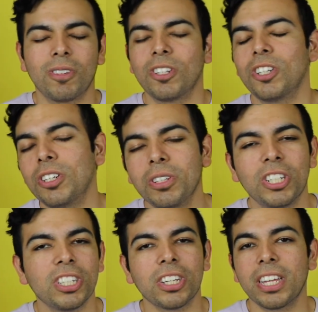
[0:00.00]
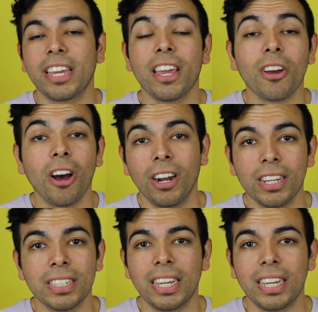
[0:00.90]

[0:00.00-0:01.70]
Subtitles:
She just looked like a goddess.